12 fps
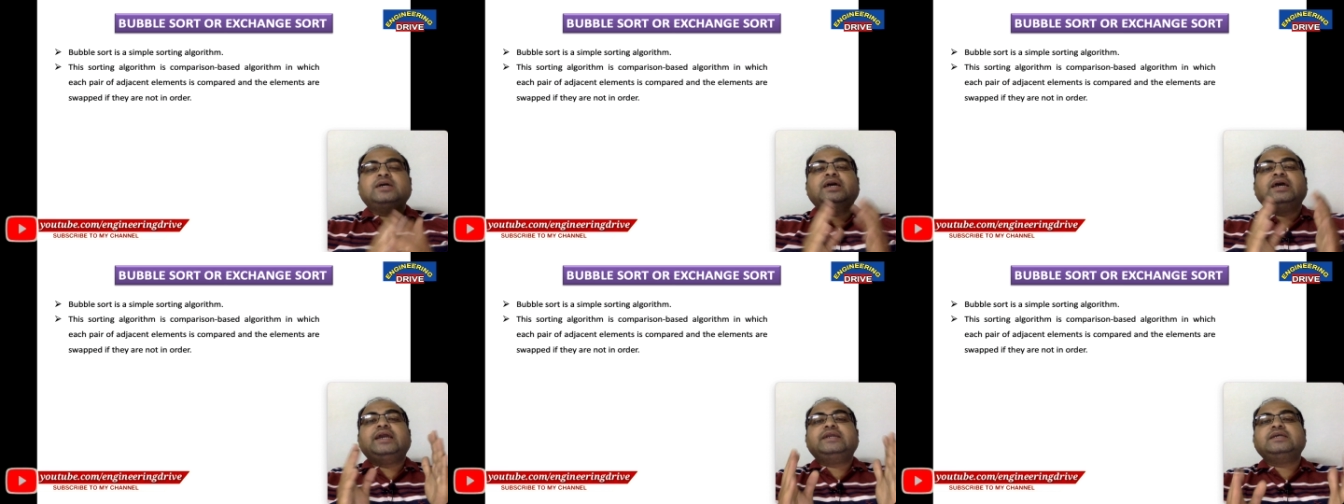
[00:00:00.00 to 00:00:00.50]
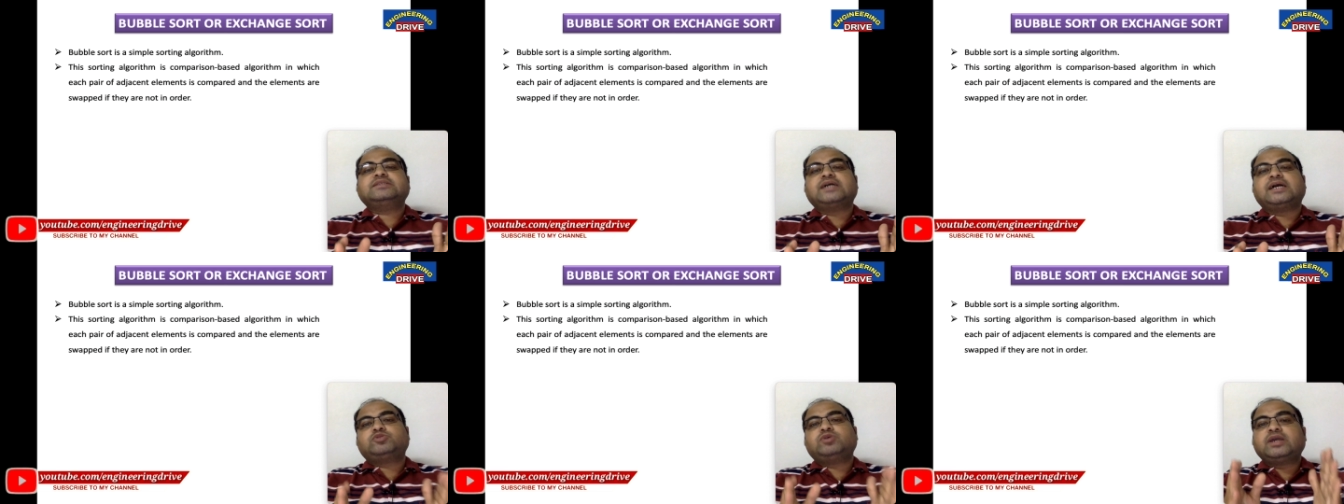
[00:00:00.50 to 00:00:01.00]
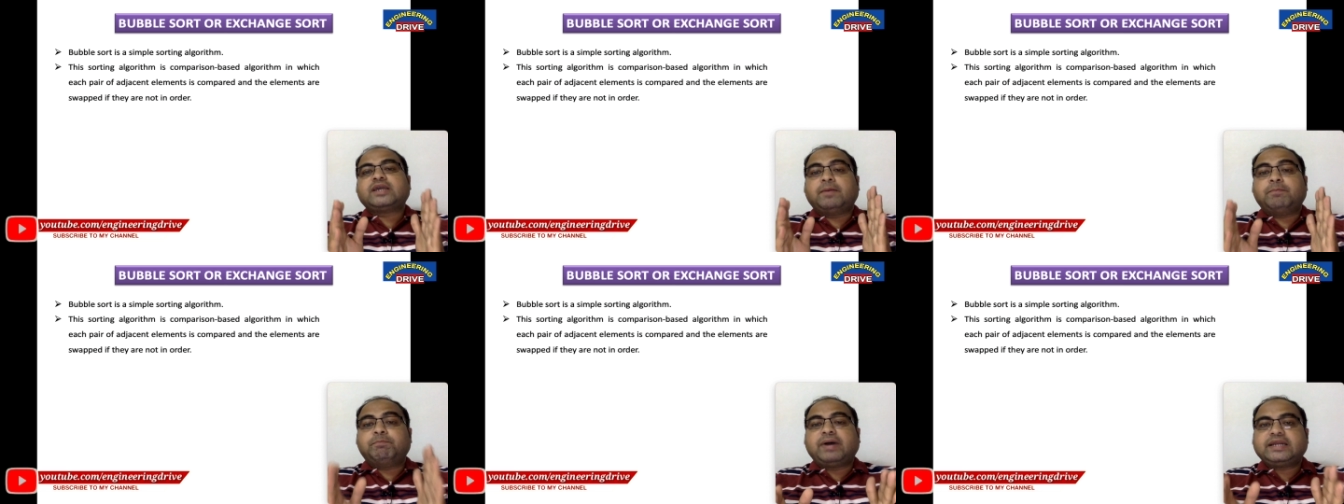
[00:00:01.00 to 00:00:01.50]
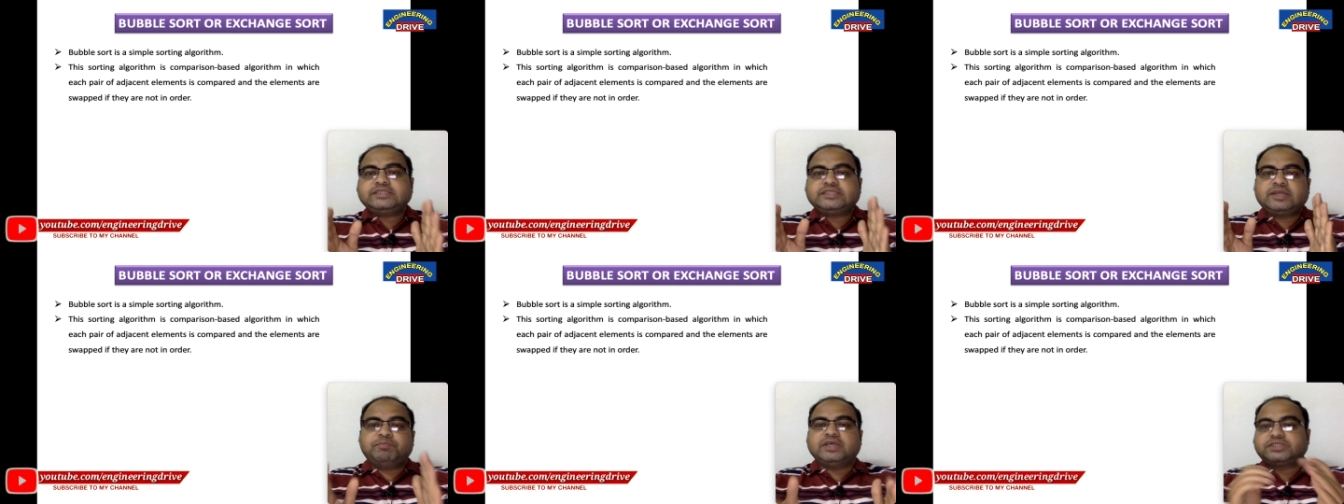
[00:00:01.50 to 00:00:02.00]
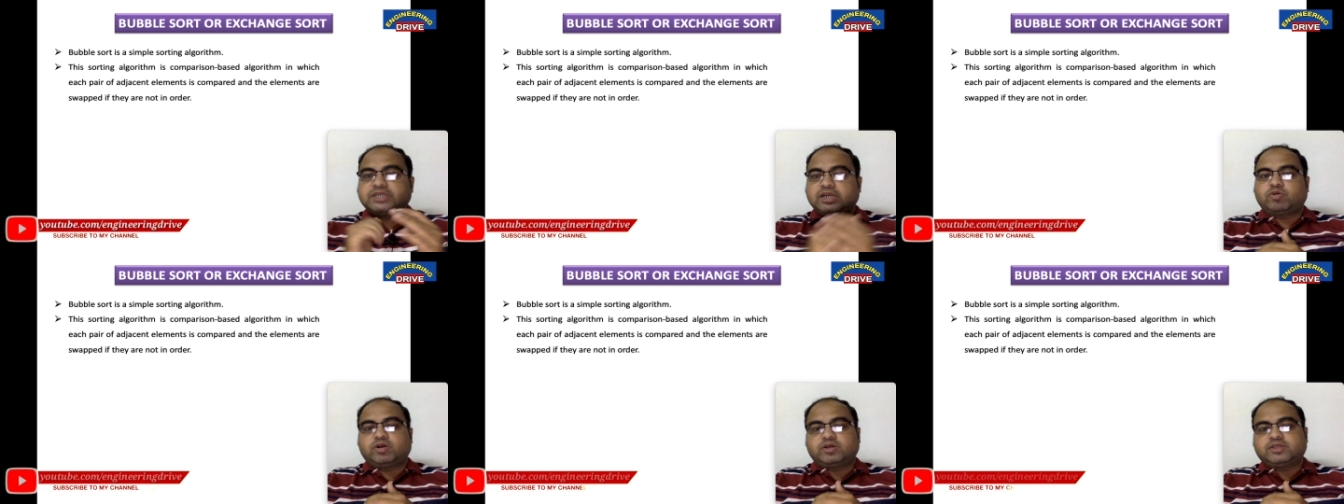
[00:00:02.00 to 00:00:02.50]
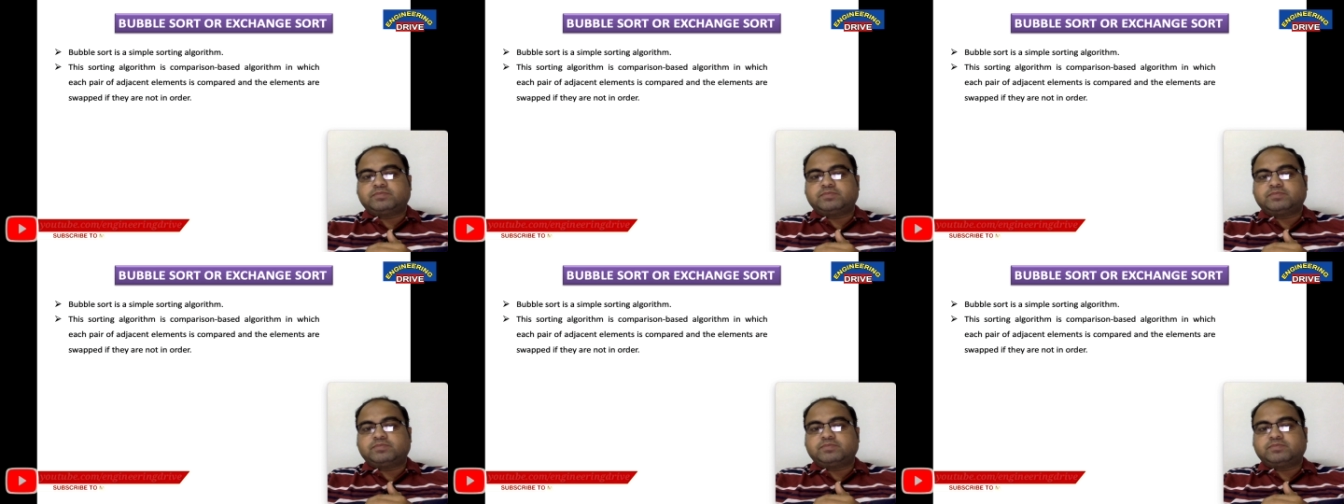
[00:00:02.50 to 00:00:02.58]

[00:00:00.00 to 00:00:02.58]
it is also a comparison based algorithm